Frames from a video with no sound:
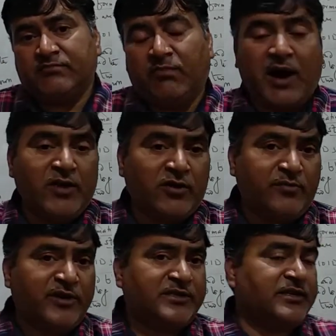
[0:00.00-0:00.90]

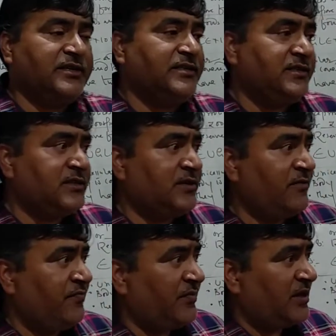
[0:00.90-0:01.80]
Bioluminescence
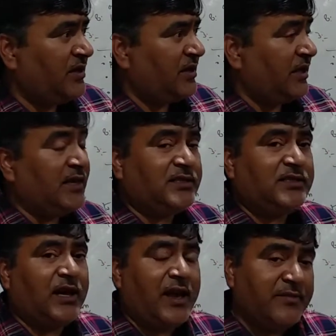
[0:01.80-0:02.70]
is
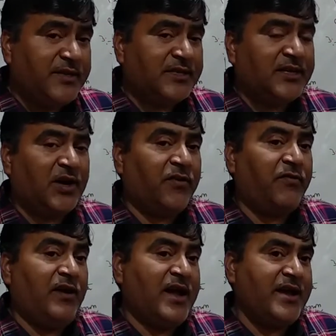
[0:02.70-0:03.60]
the emission
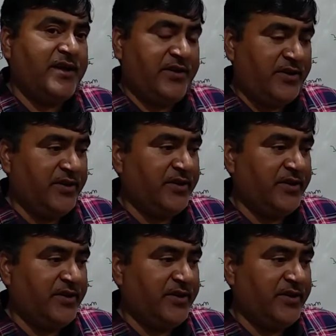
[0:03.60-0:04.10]
of light.